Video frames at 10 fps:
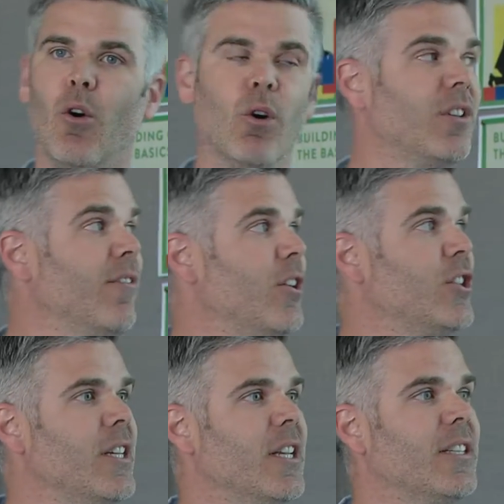or to
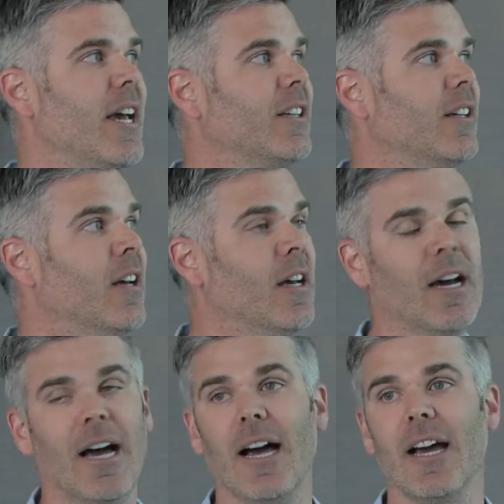Virginia Tech
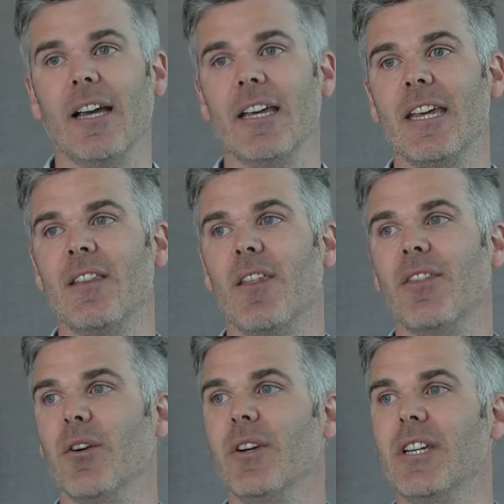in the
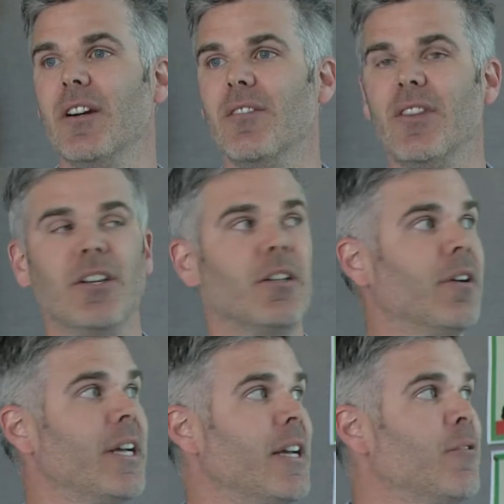third year of the
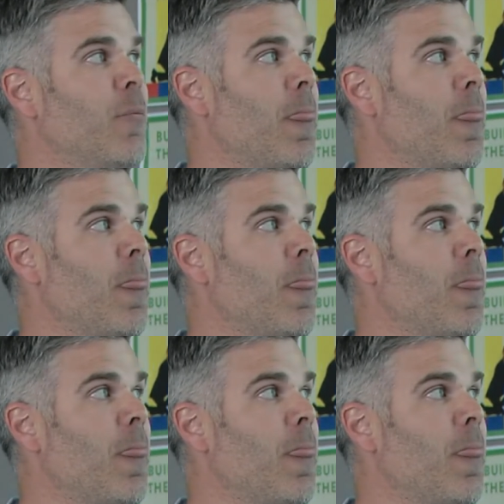degree.